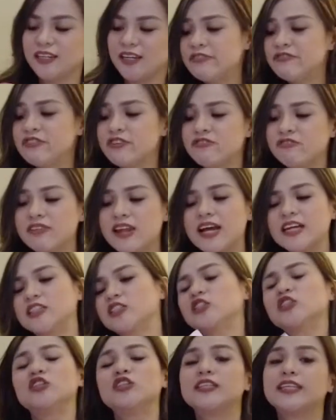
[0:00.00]

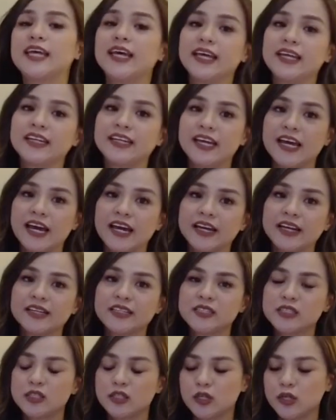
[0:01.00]
Ifa-flash ko din,
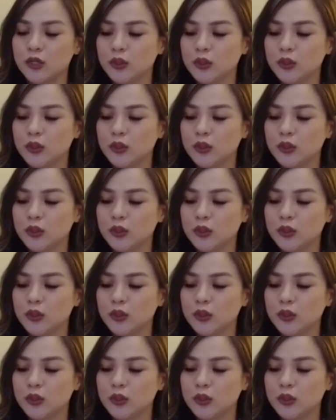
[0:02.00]
guys,